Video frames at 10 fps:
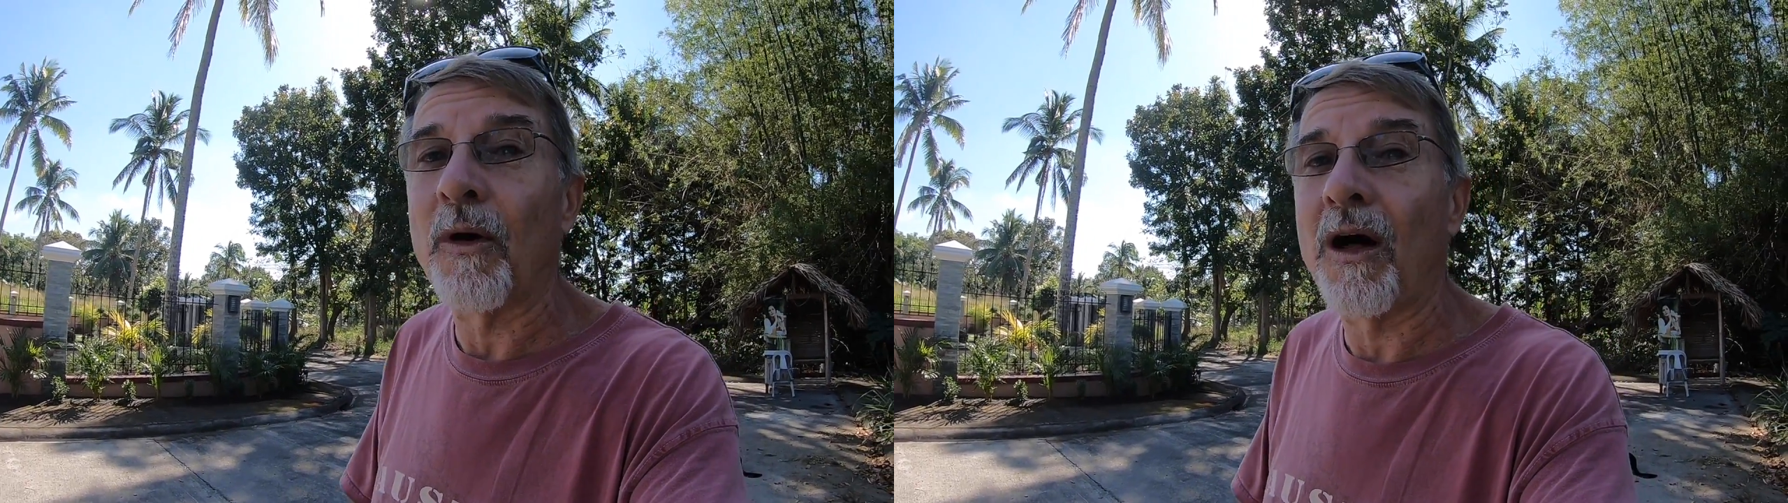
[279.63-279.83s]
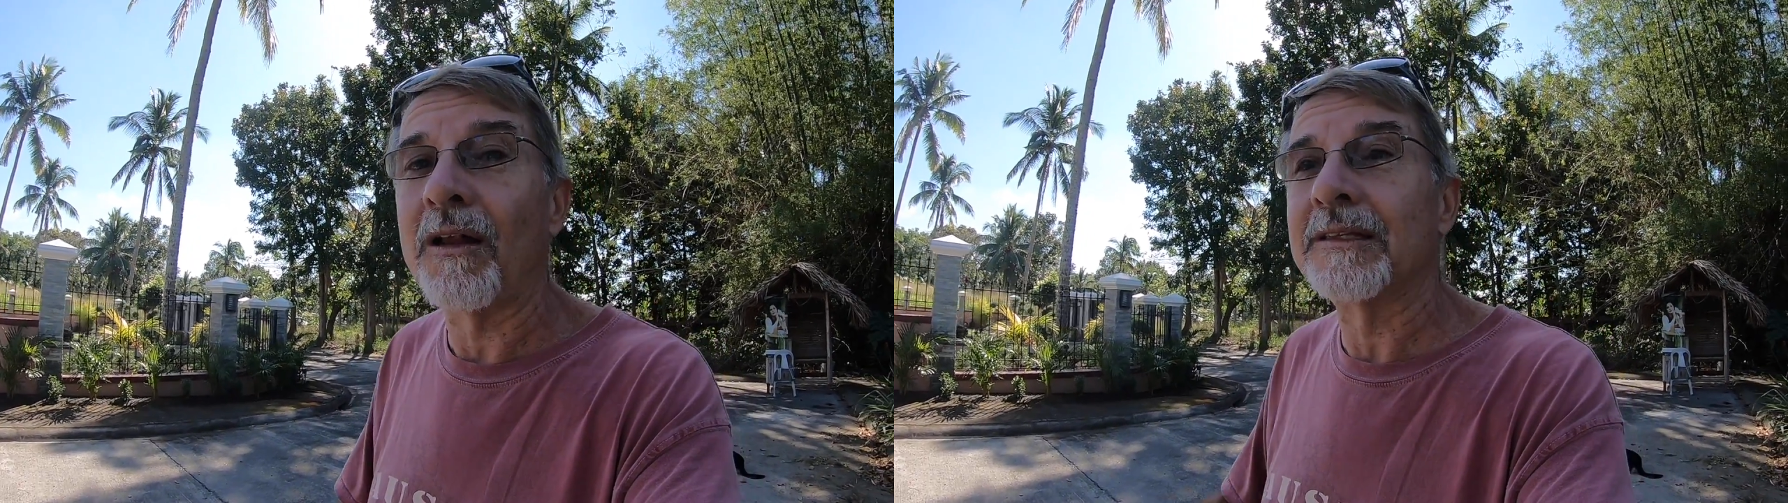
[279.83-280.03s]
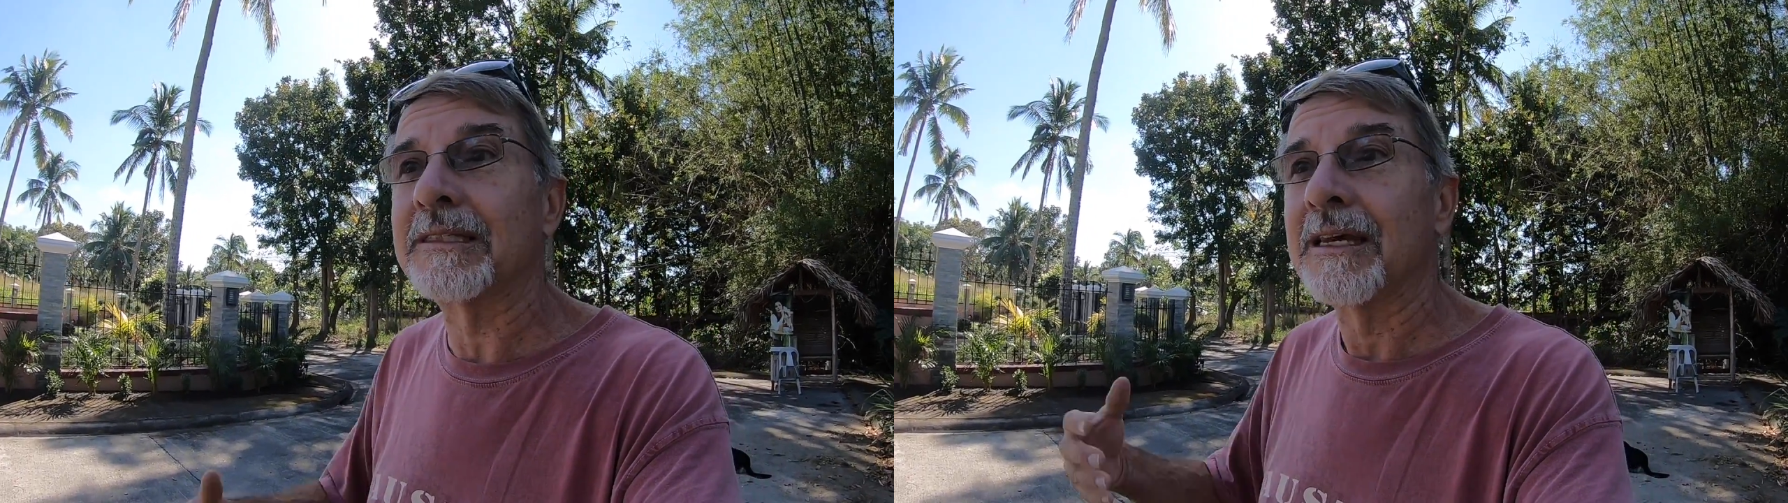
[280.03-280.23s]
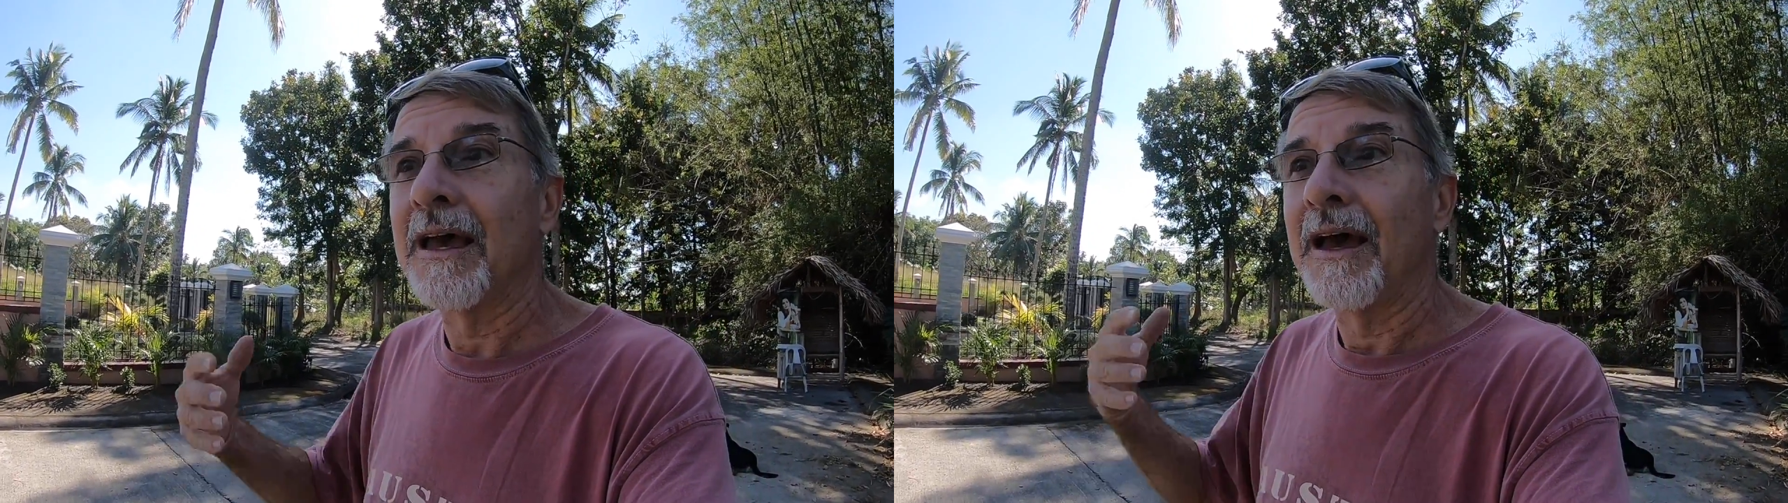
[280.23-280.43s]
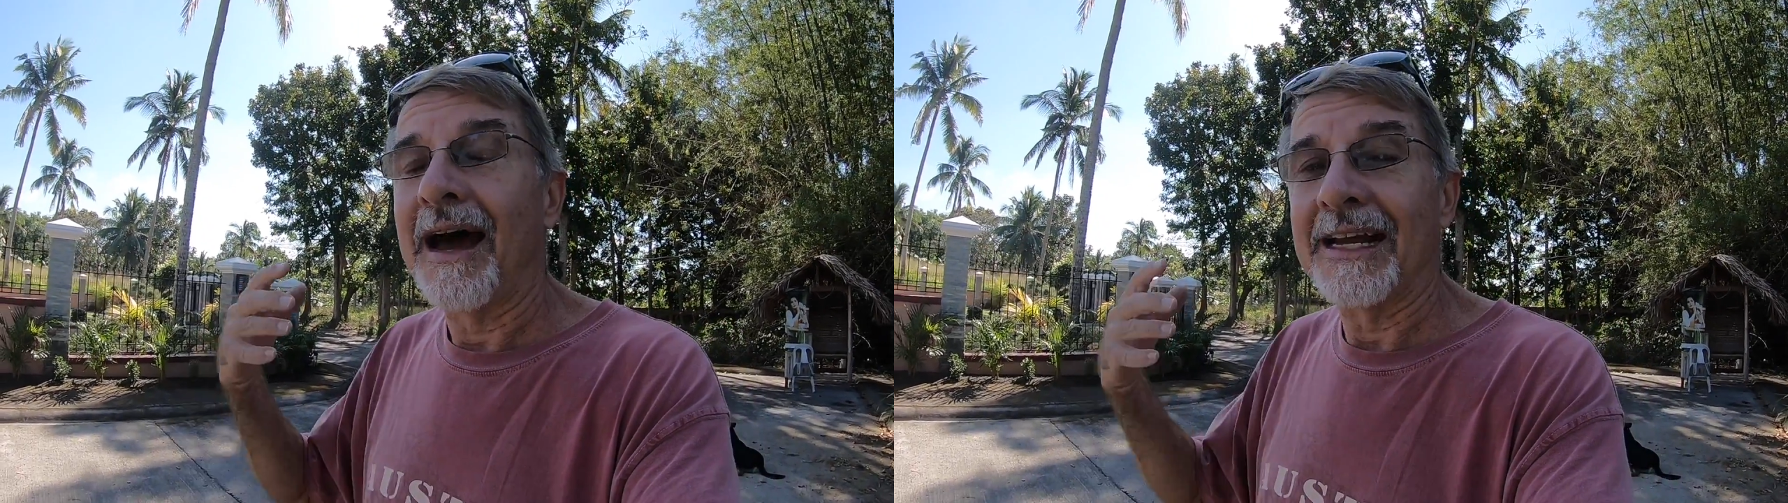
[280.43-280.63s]
all its
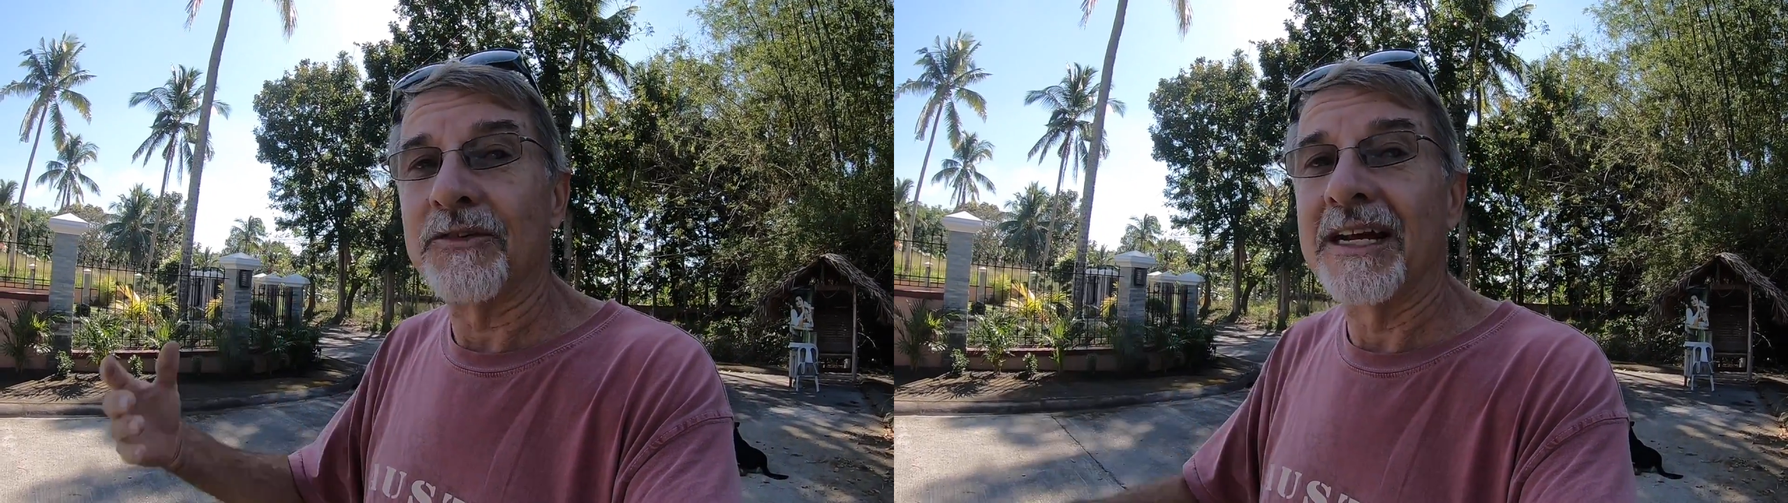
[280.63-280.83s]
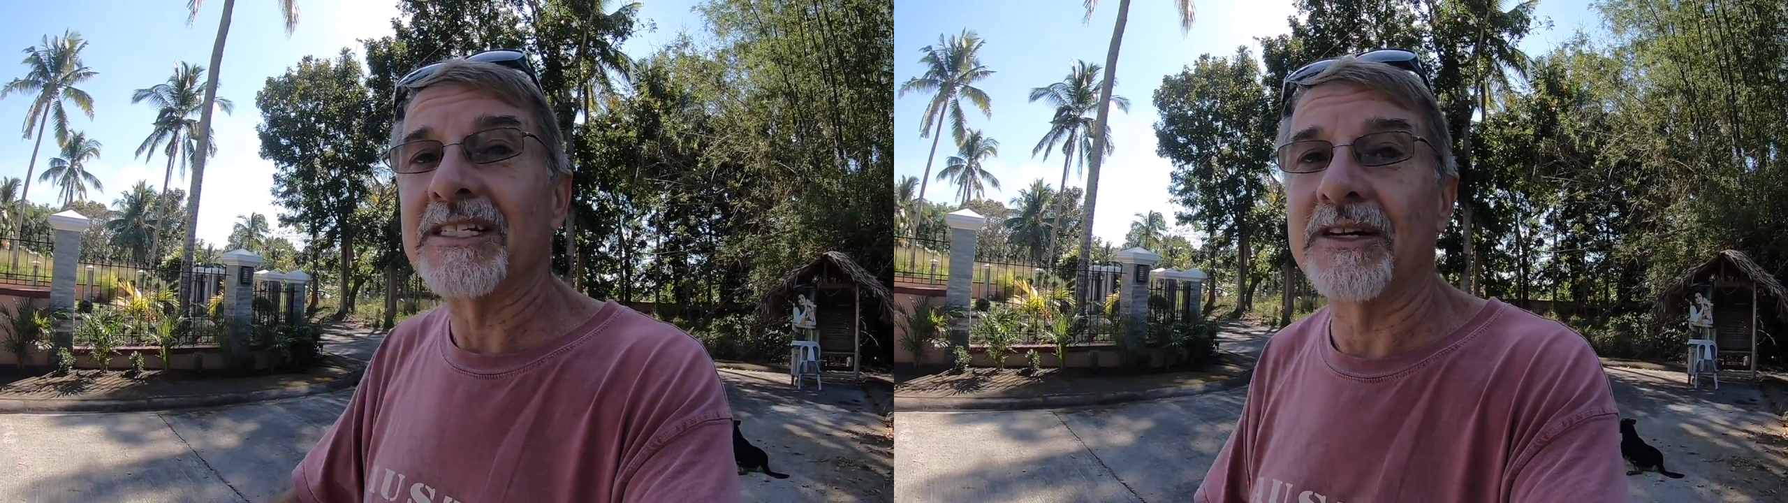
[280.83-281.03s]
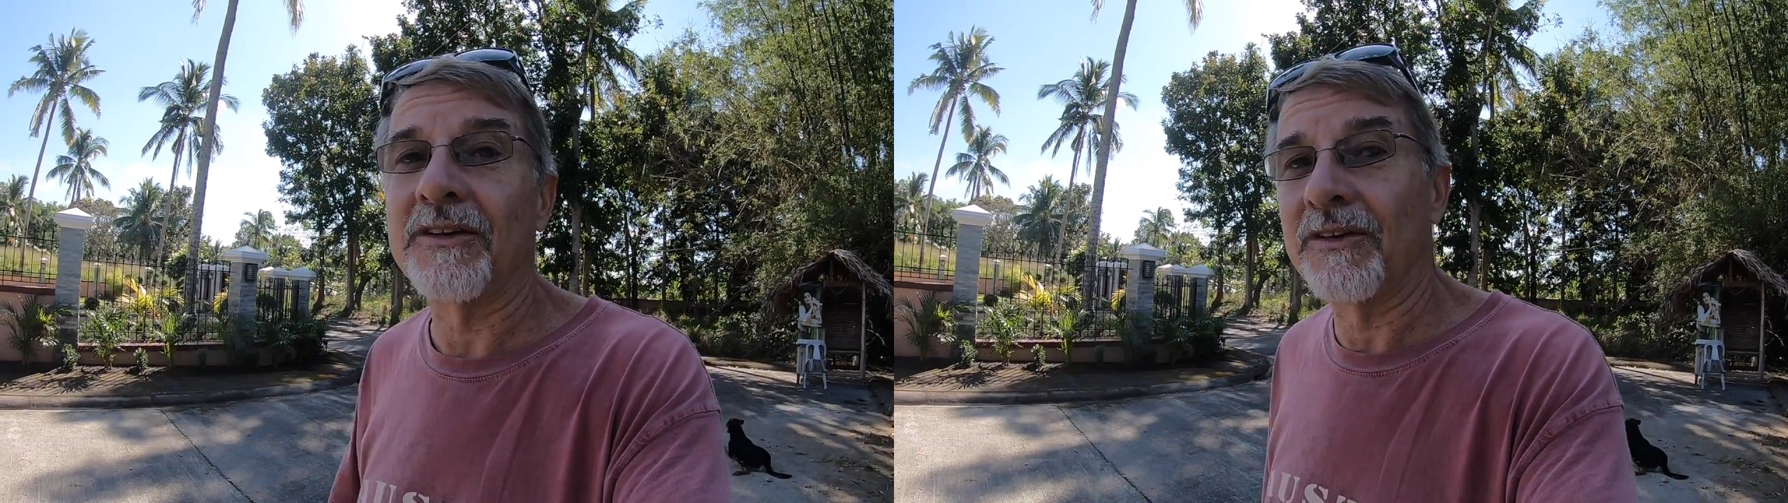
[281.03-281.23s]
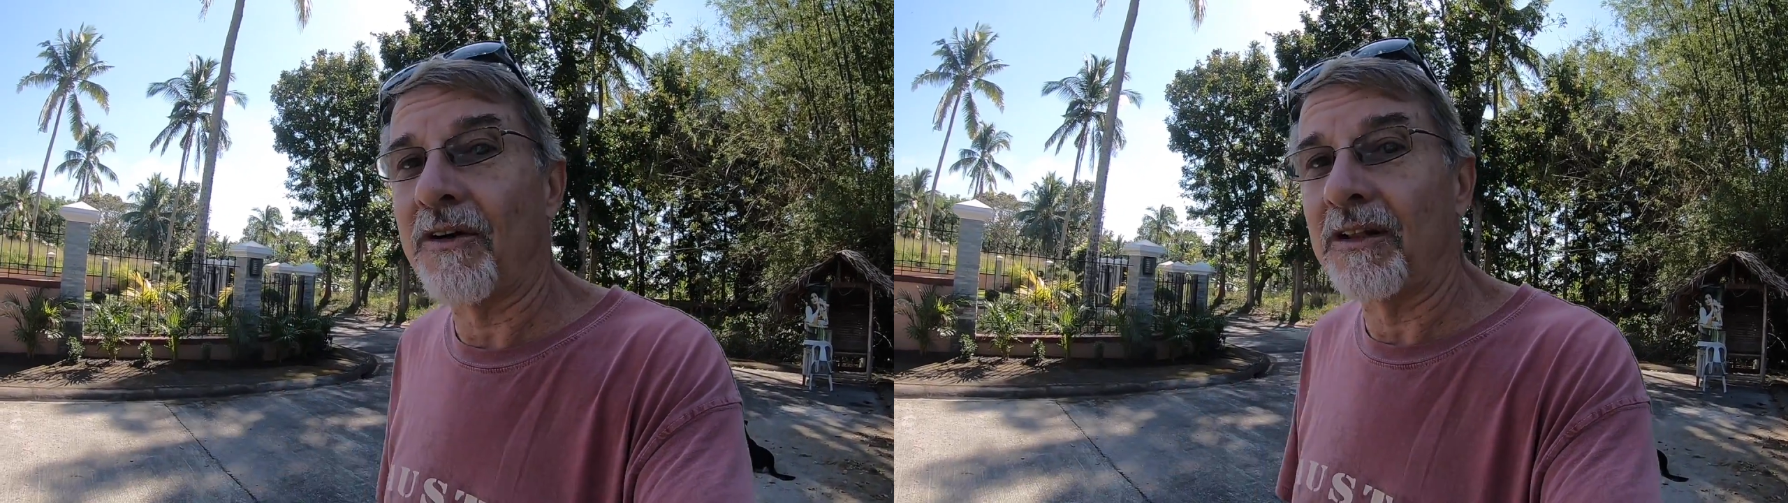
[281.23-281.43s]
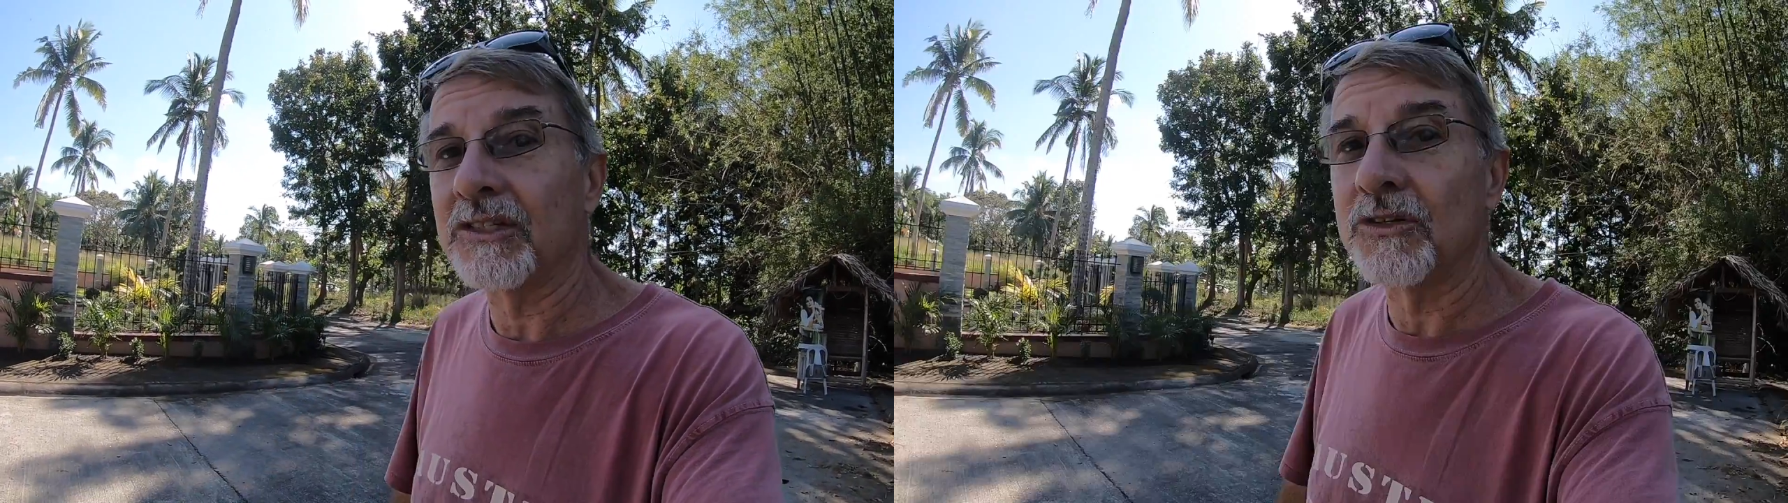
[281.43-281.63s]
hydration and
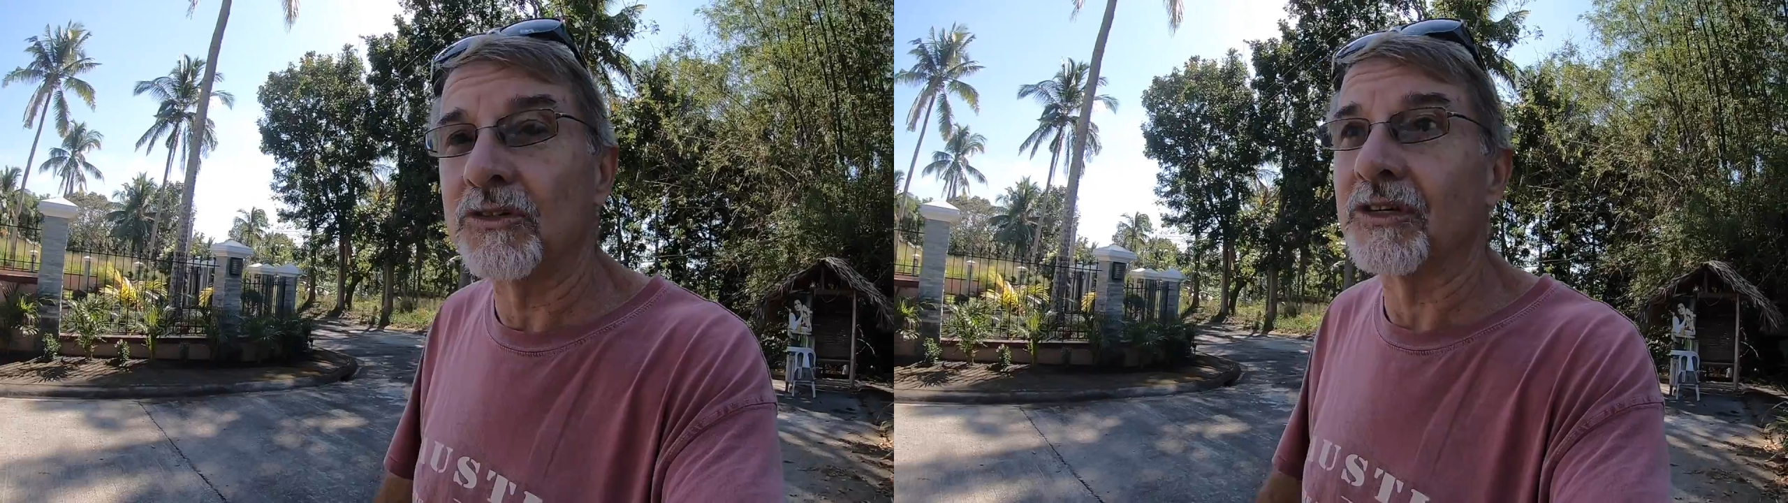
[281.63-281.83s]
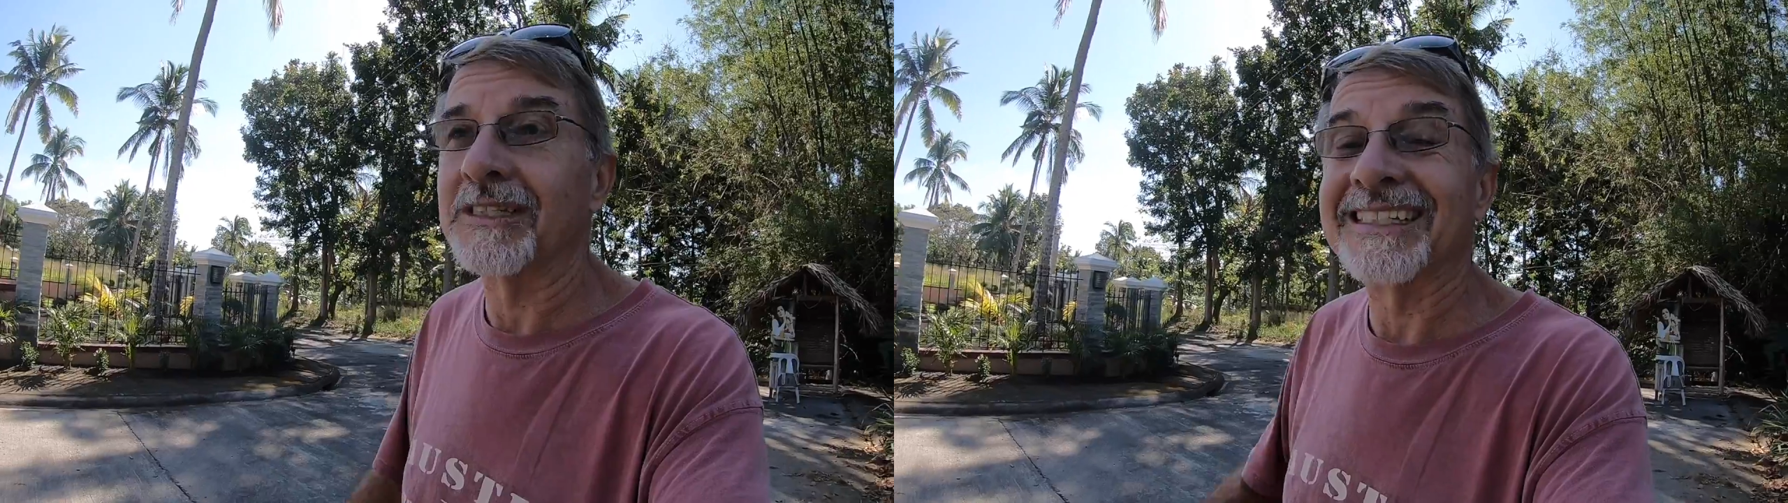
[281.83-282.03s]
all its nutrients,